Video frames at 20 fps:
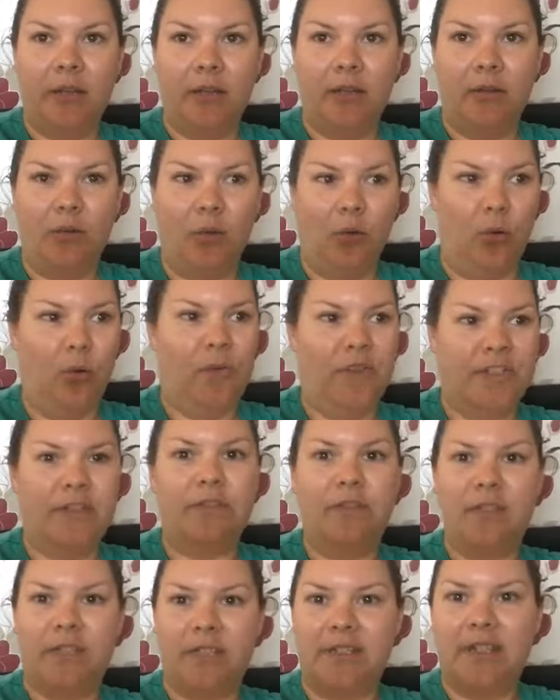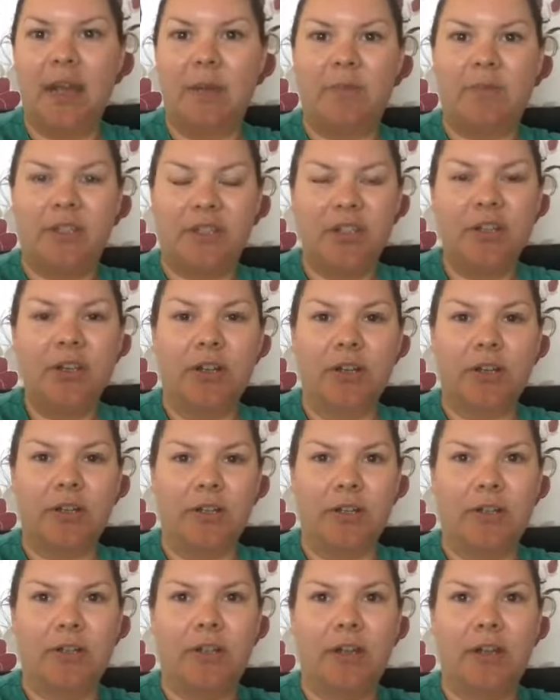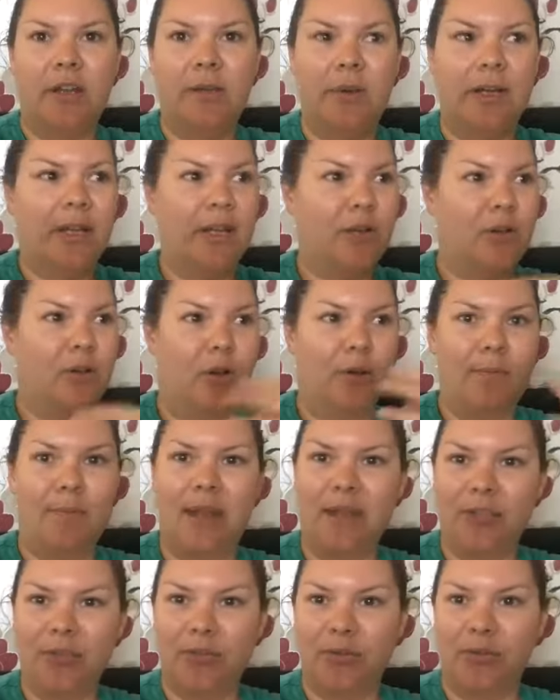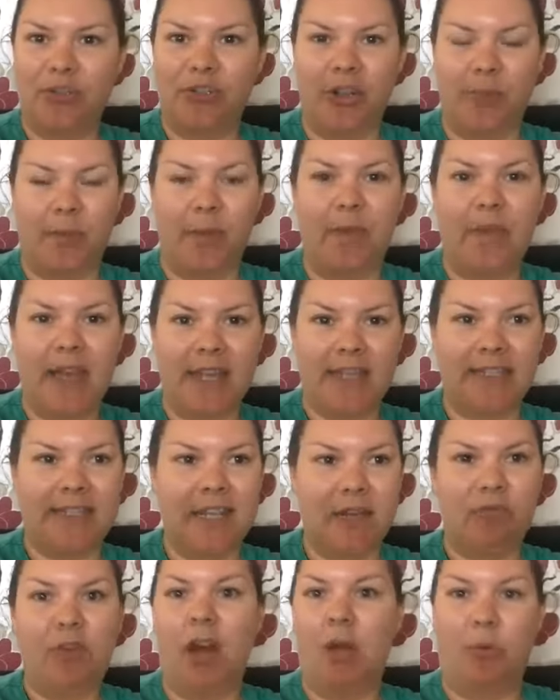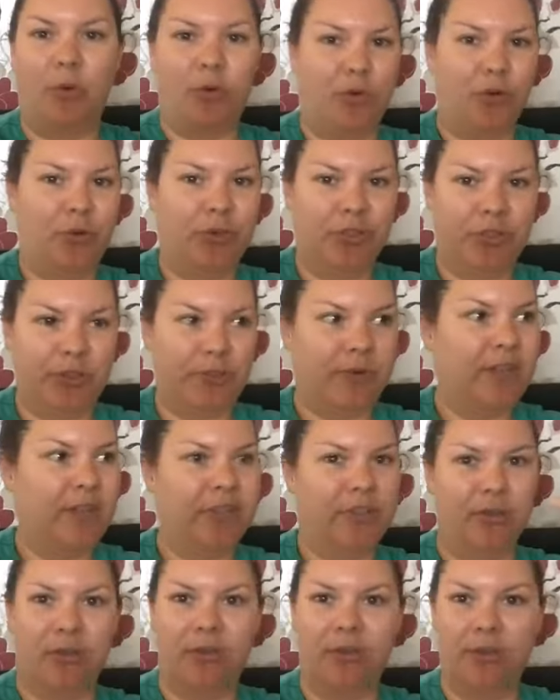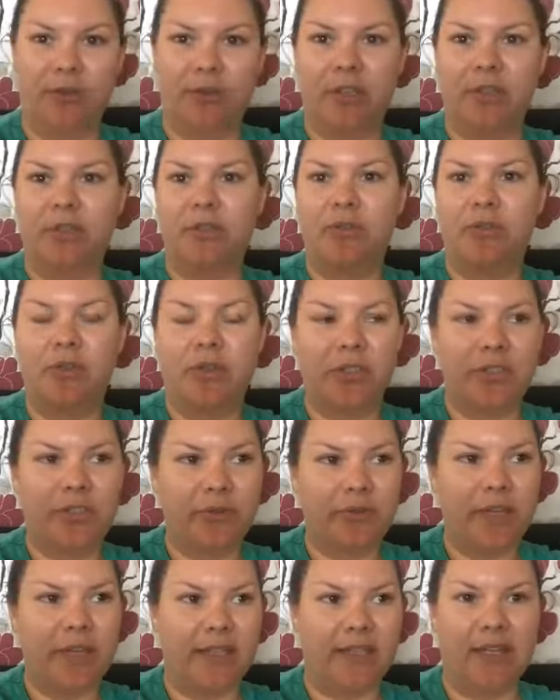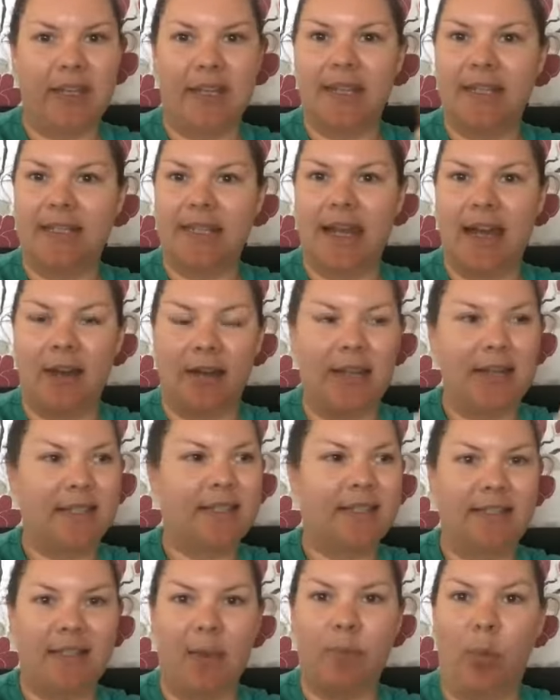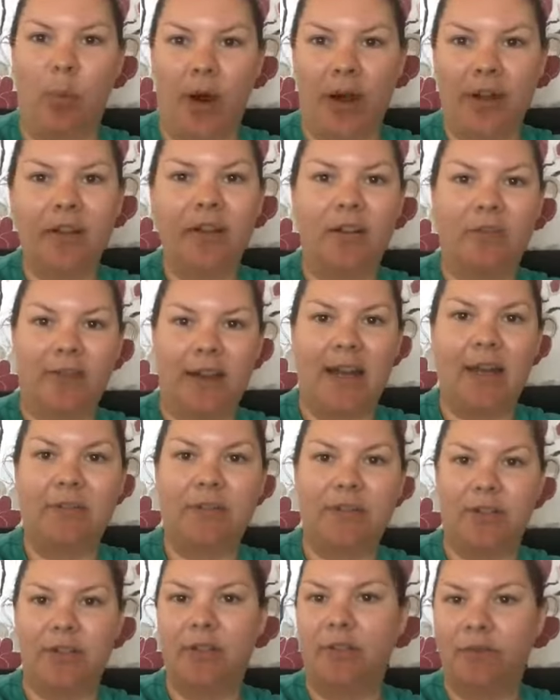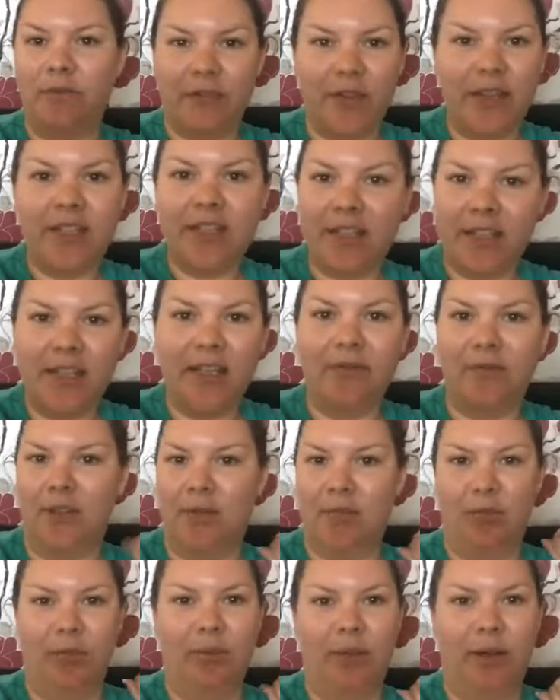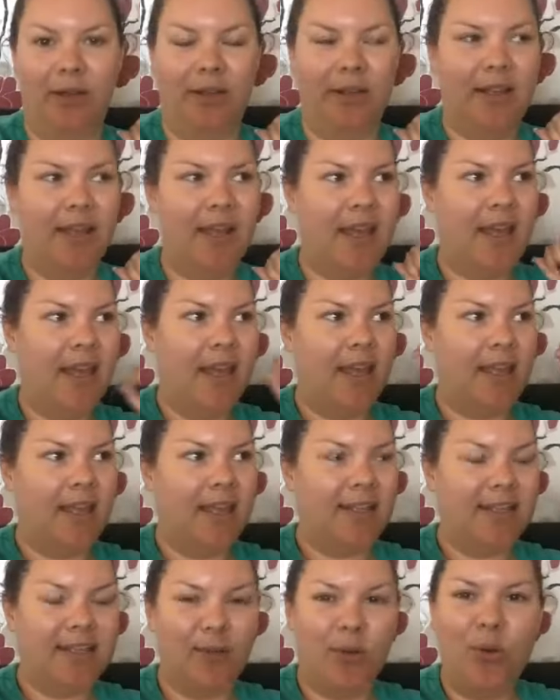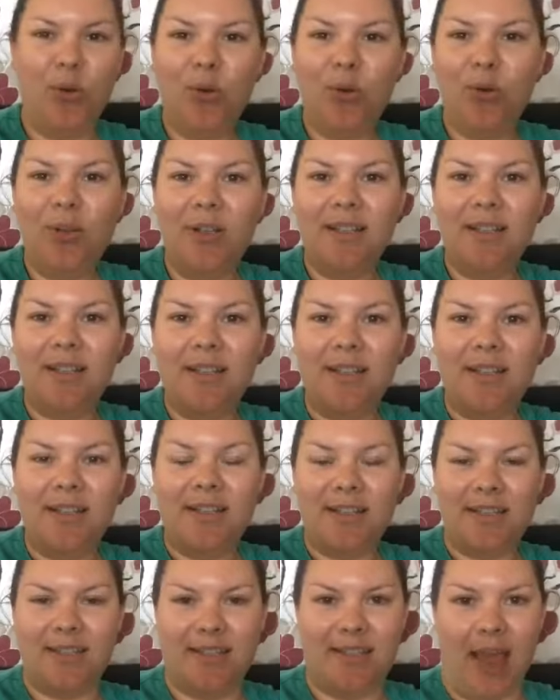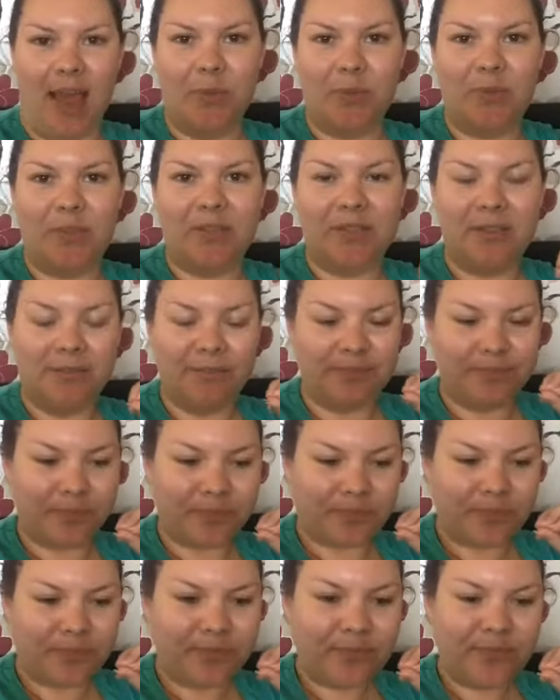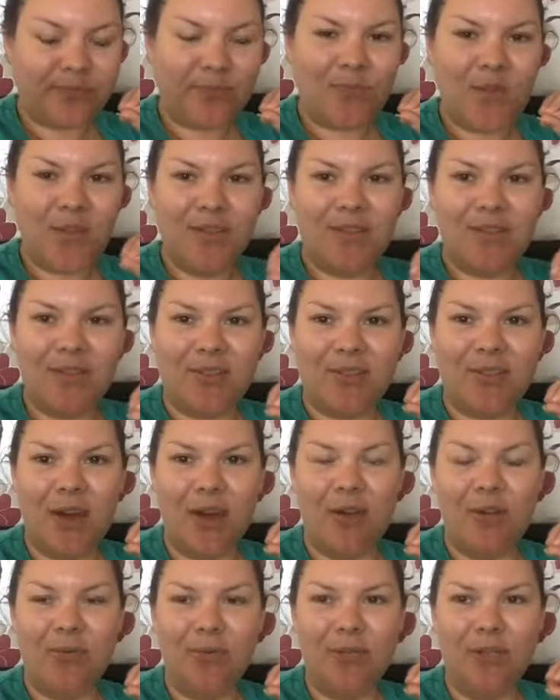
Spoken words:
all the different steps it took, and I got mentorship, and they said, right, well, you can do this, you can do this, you can do this. Here's let's step one of how to do first thing of number one. It's all steps. So,